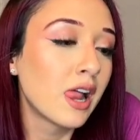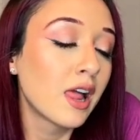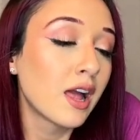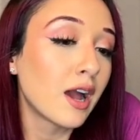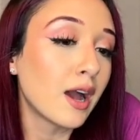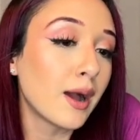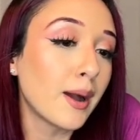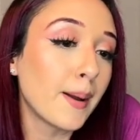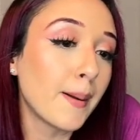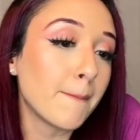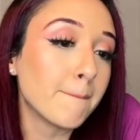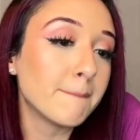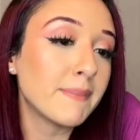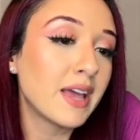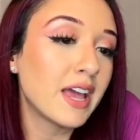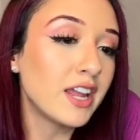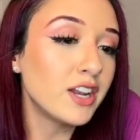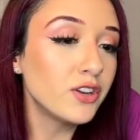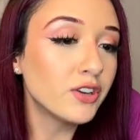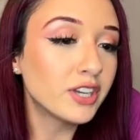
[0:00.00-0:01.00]

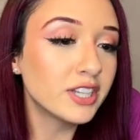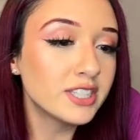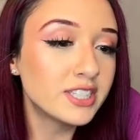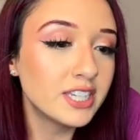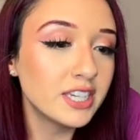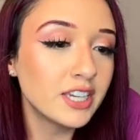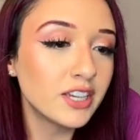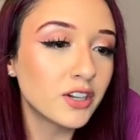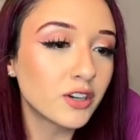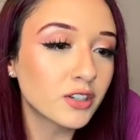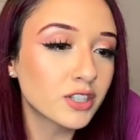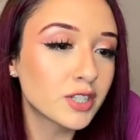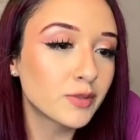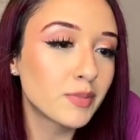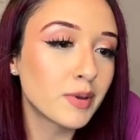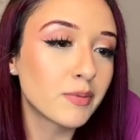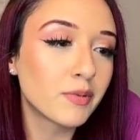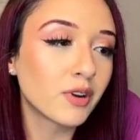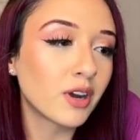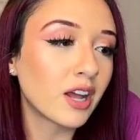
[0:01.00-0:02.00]
And you can see, some
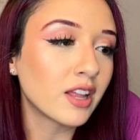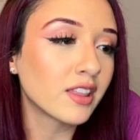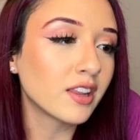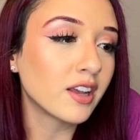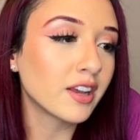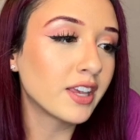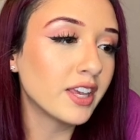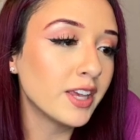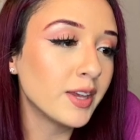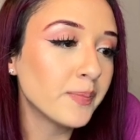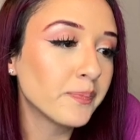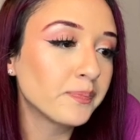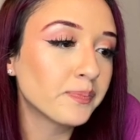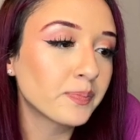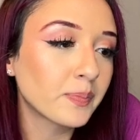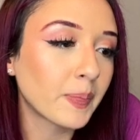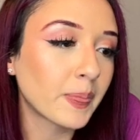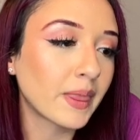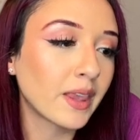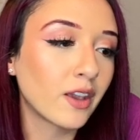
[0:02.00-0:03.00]
people got lucky
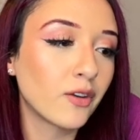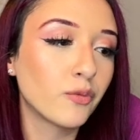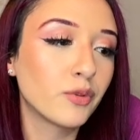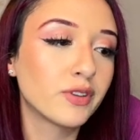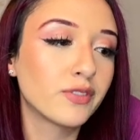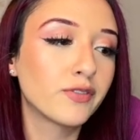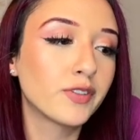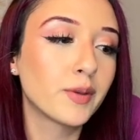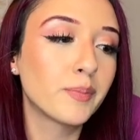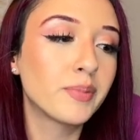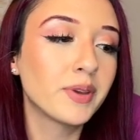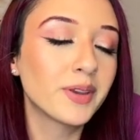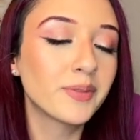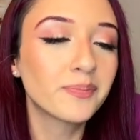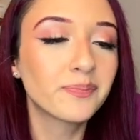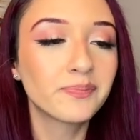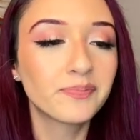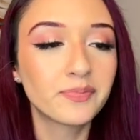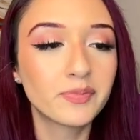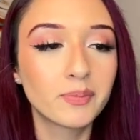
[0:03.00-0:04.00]
with
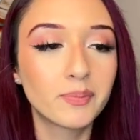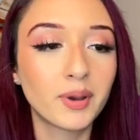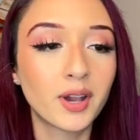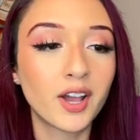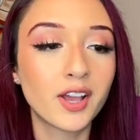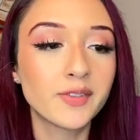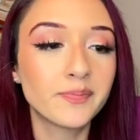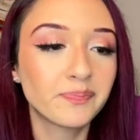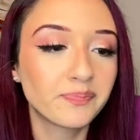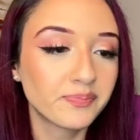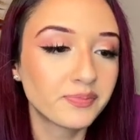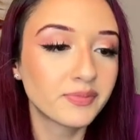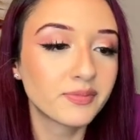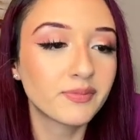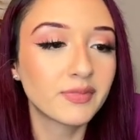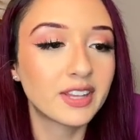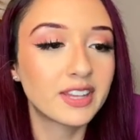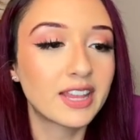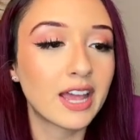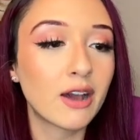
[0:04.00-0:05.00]
flipping, but
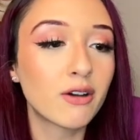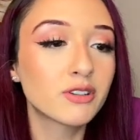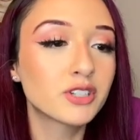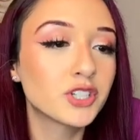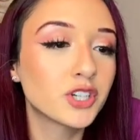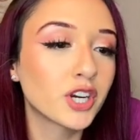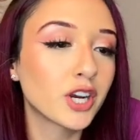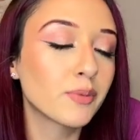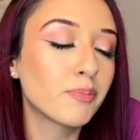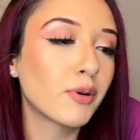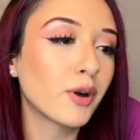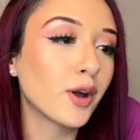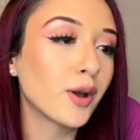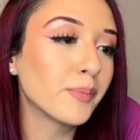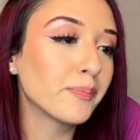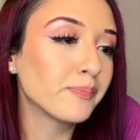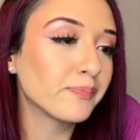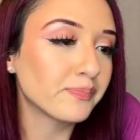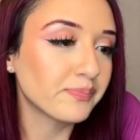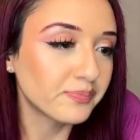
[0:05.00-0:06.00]
that was during a
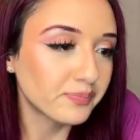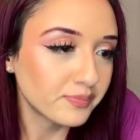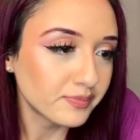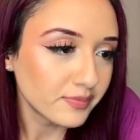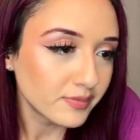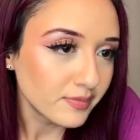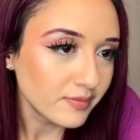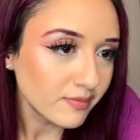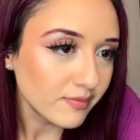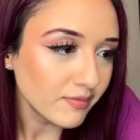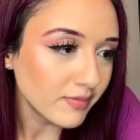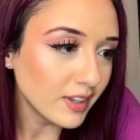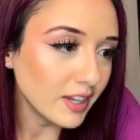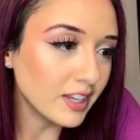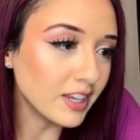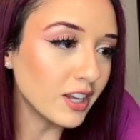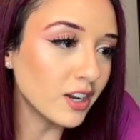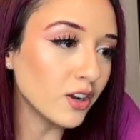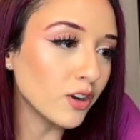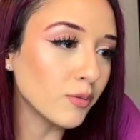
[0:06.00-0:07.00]
pump.
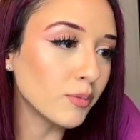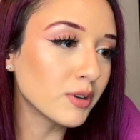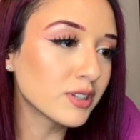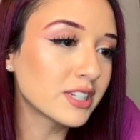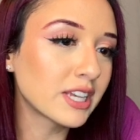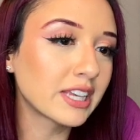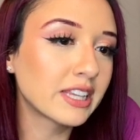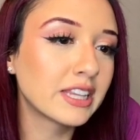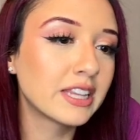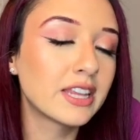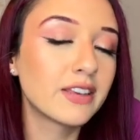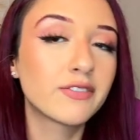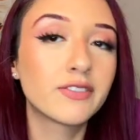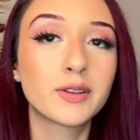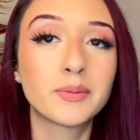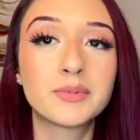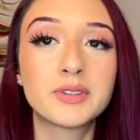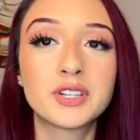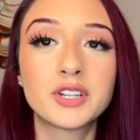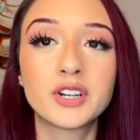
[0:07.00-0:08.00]
Most likely they
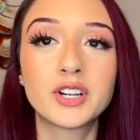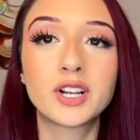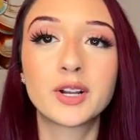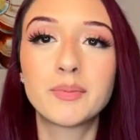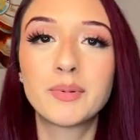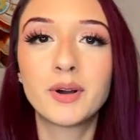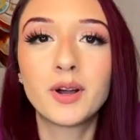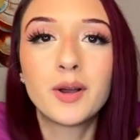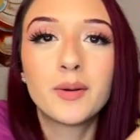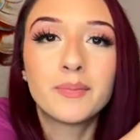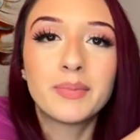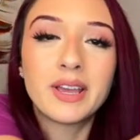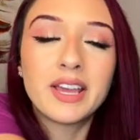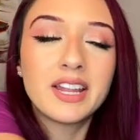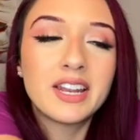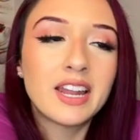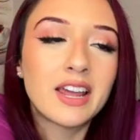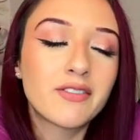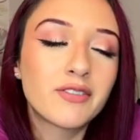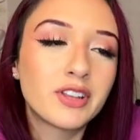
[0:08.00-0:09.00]
flipped during a pump
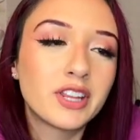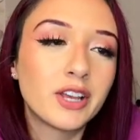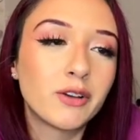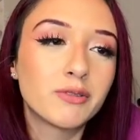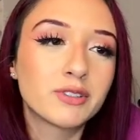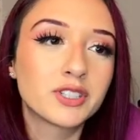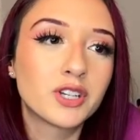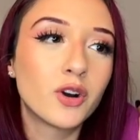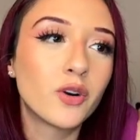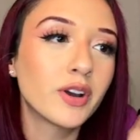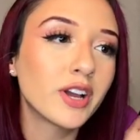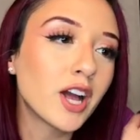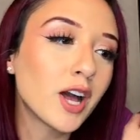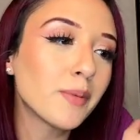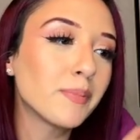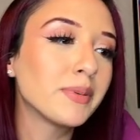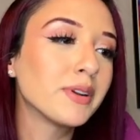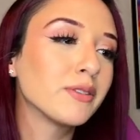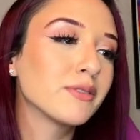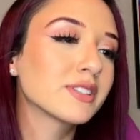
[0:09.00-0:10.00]
and everything was going
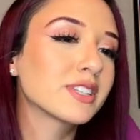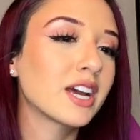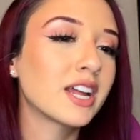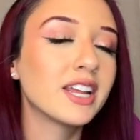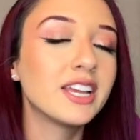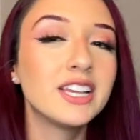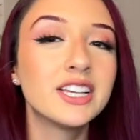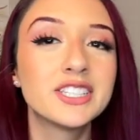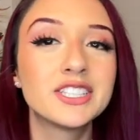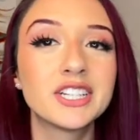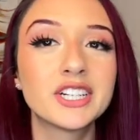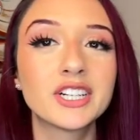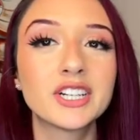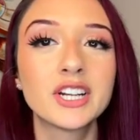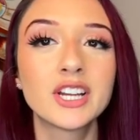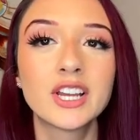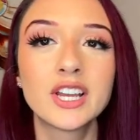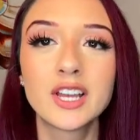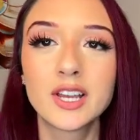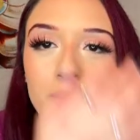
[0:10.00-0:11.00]
up and it was kind of easier.
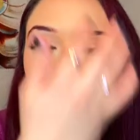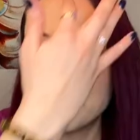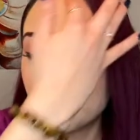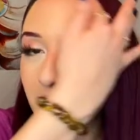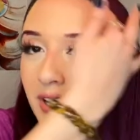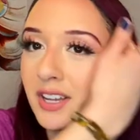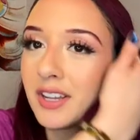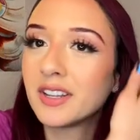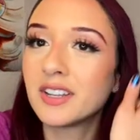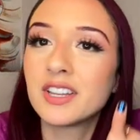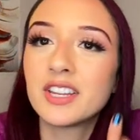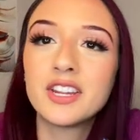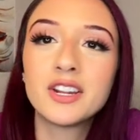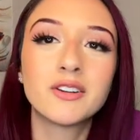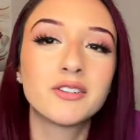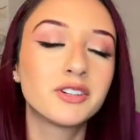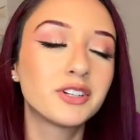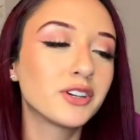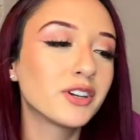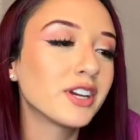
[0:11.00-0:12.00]
But,
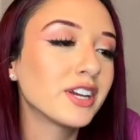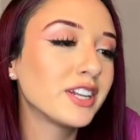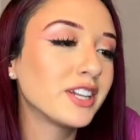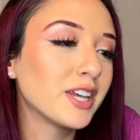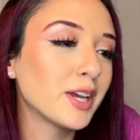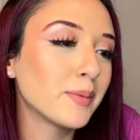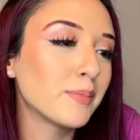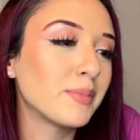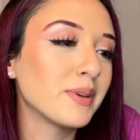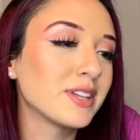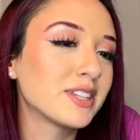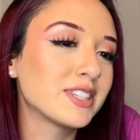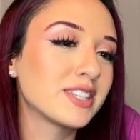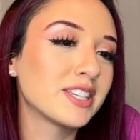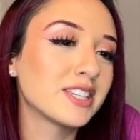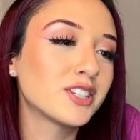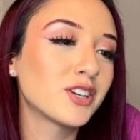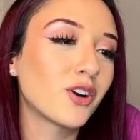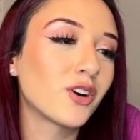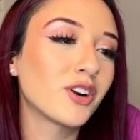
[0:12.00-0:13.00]
during a dip,
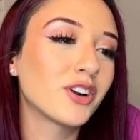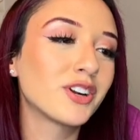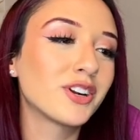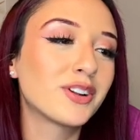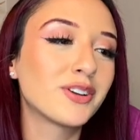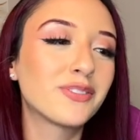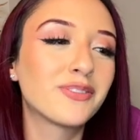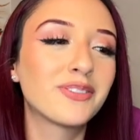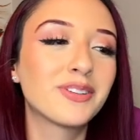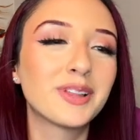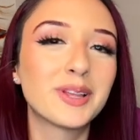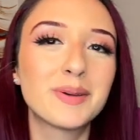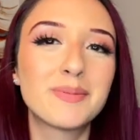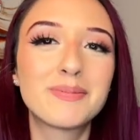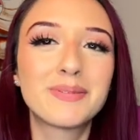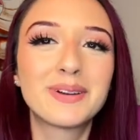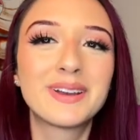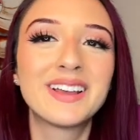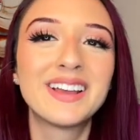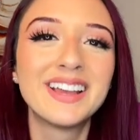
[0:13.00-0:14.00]
it's harder to flip
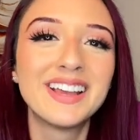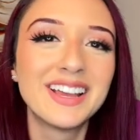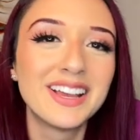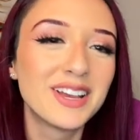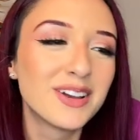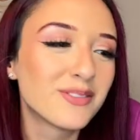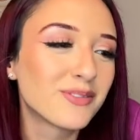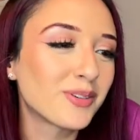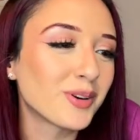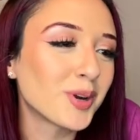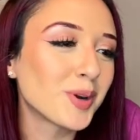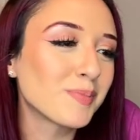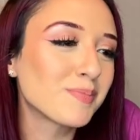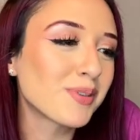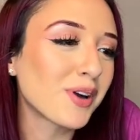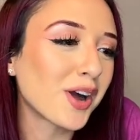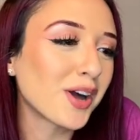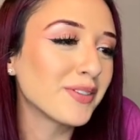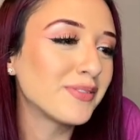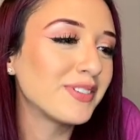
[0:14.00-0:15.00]
for a
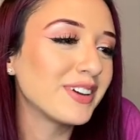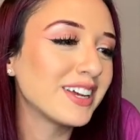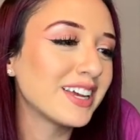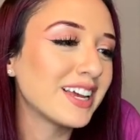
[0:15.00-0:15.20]
profit.